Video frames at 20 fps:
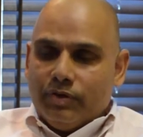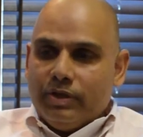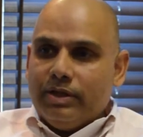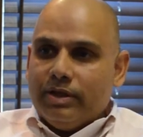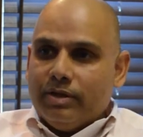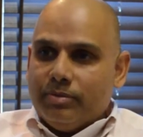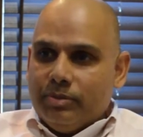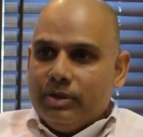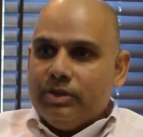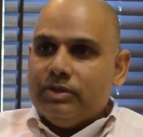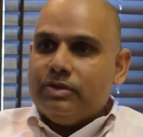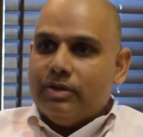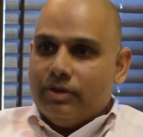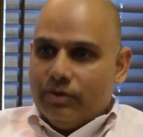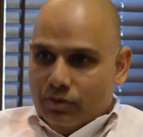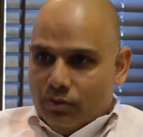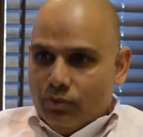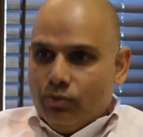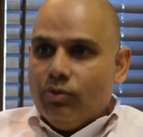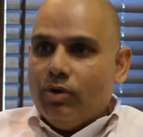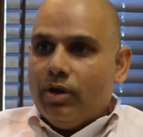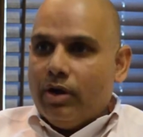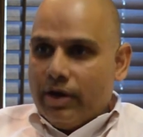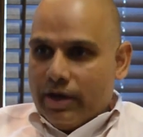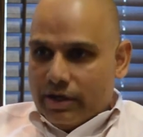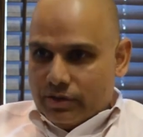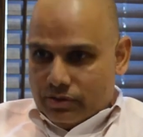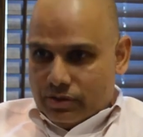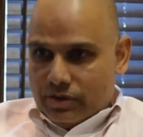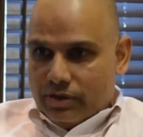that means that you are
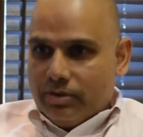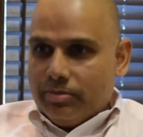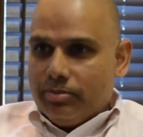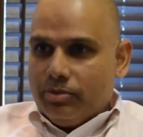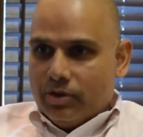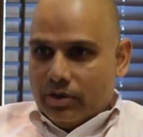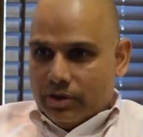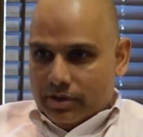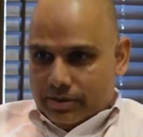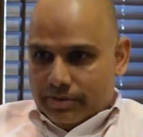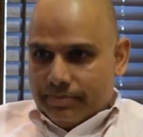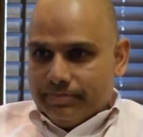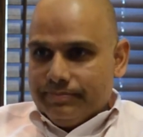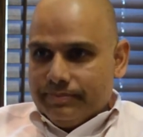actually the product.